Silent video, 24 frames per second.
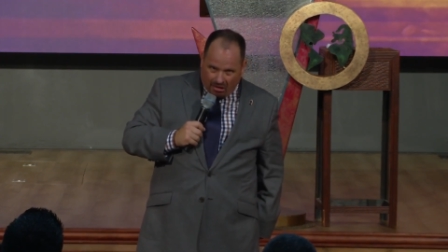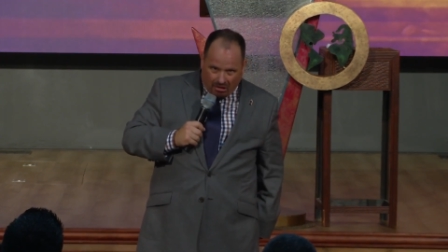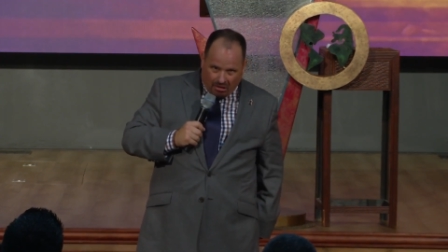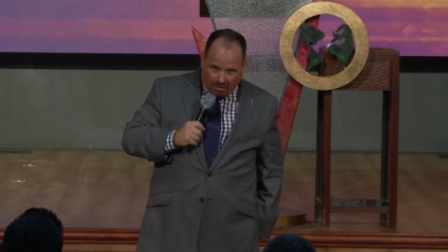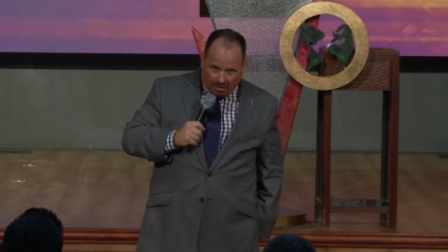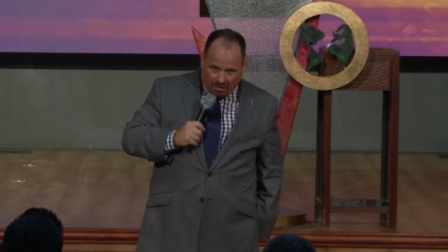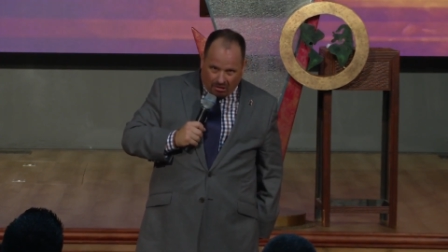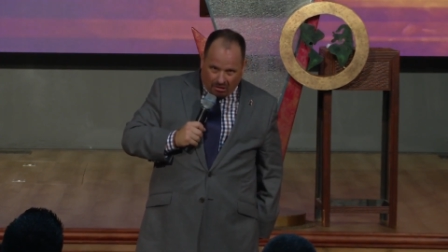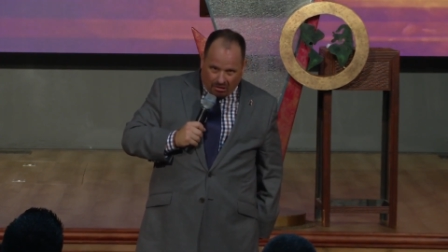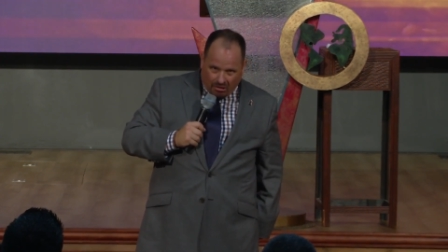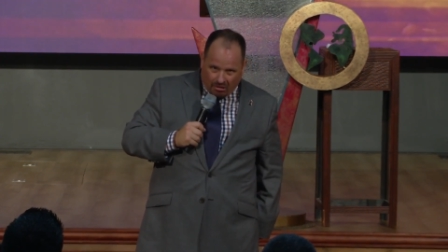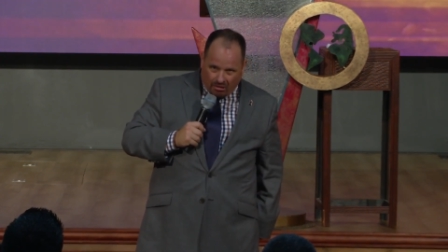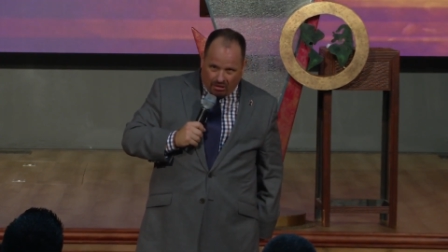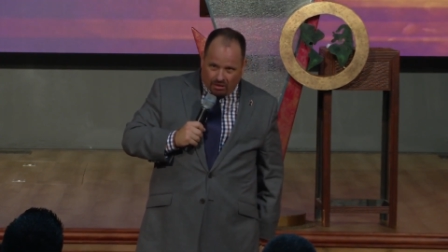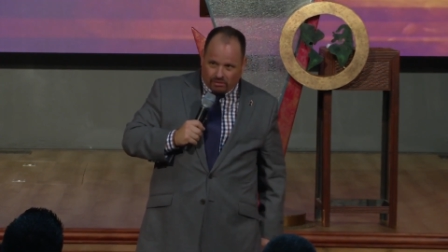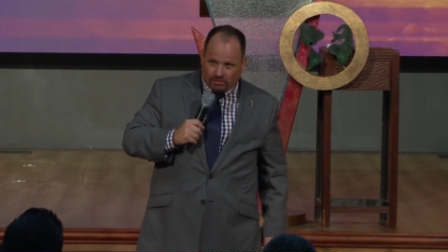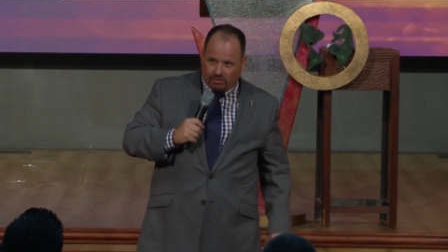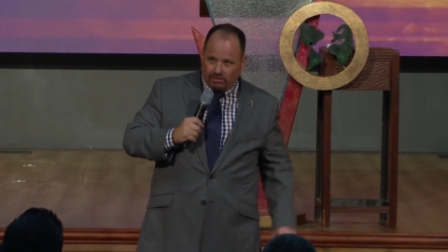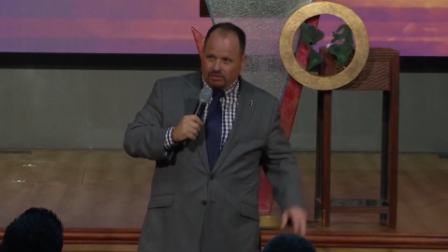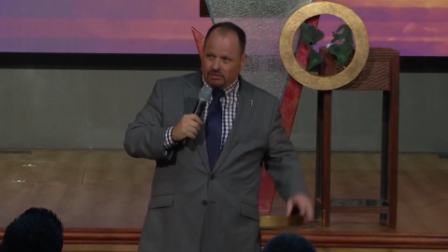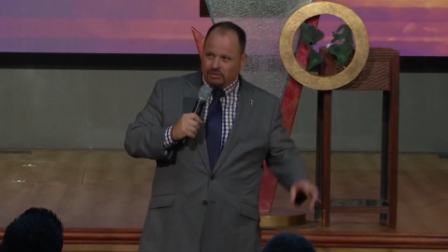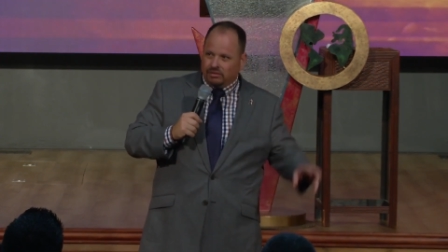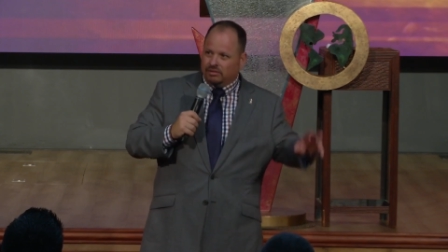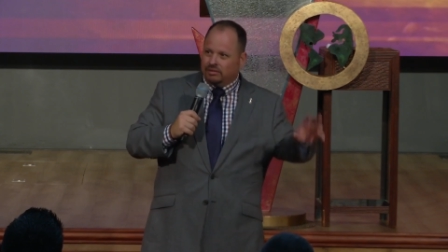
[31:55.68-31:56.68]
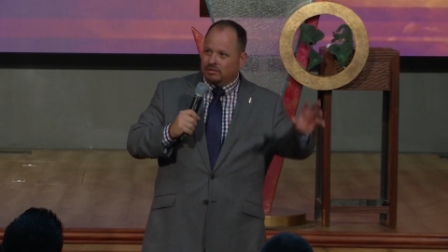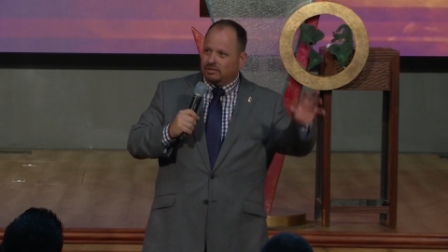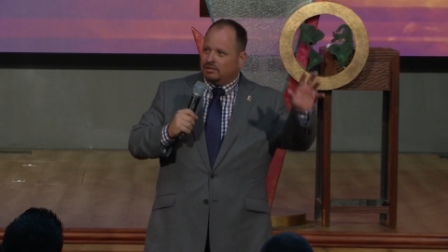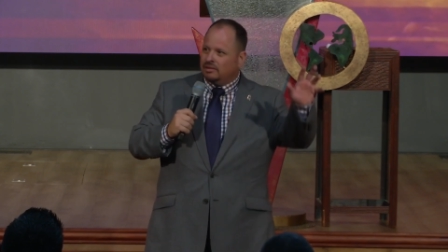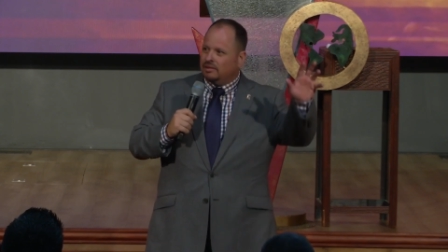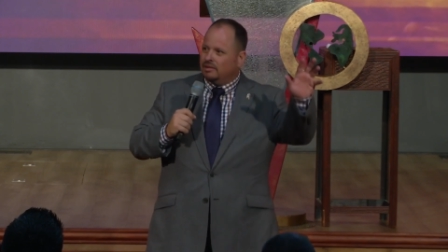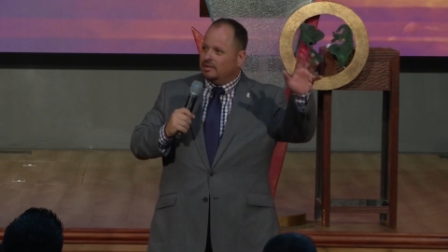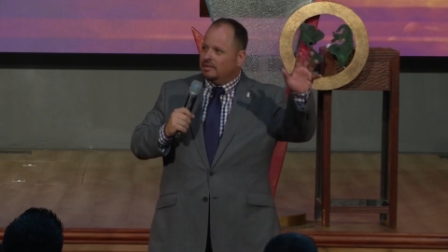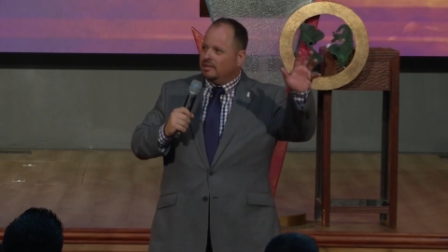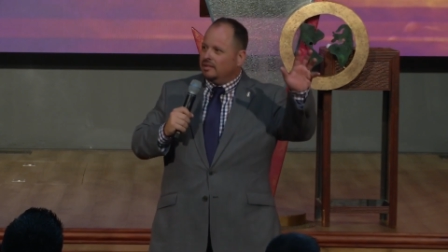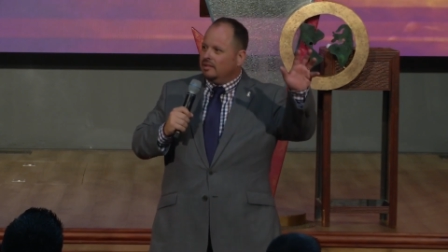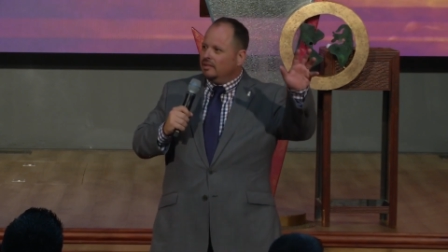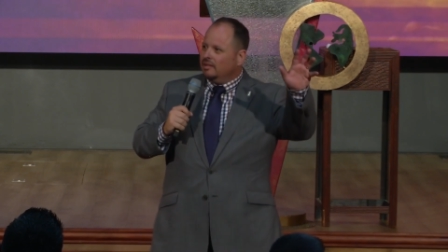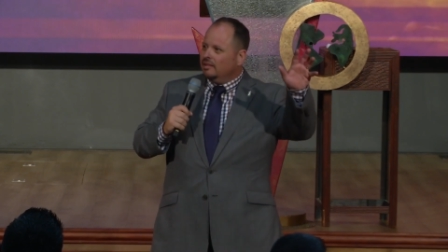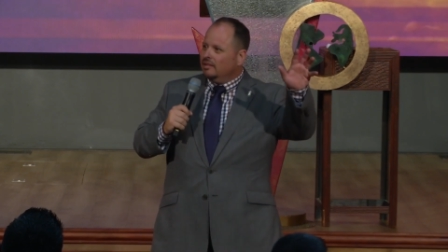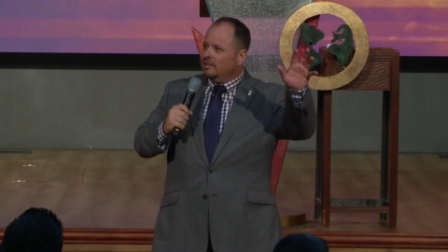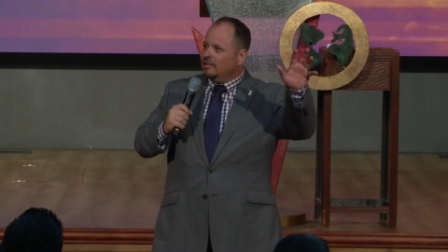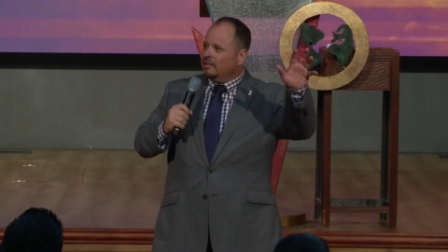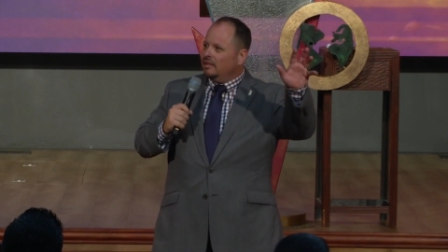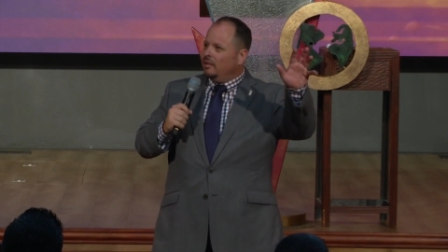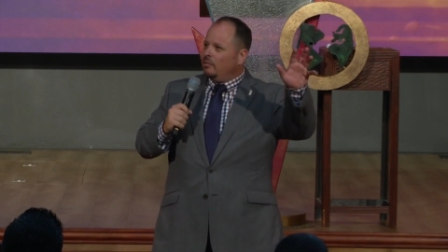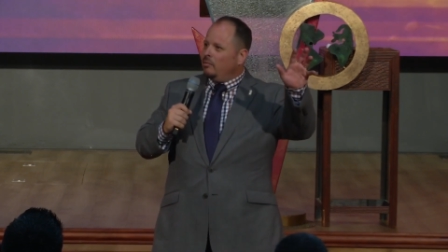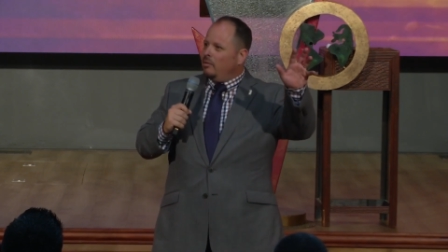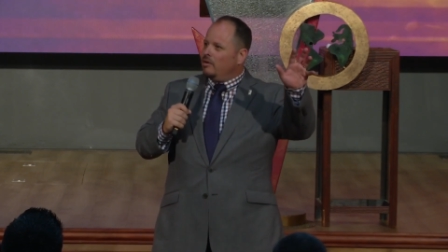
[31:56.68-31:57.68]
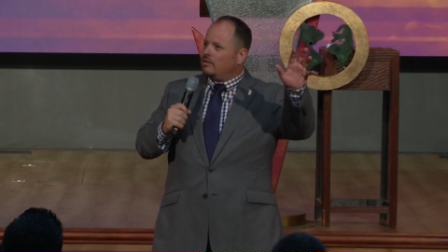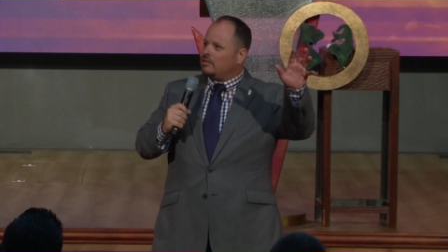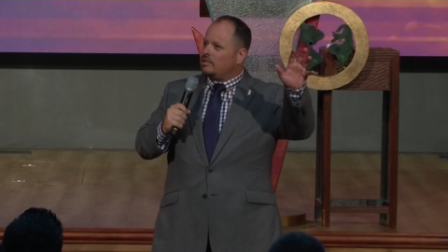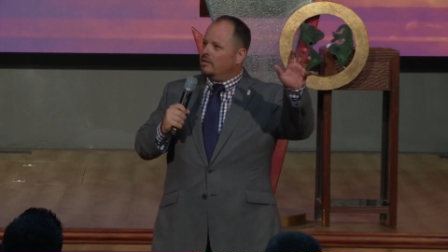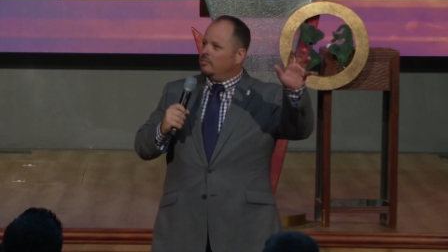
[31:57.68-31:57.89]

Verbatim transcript: Come on,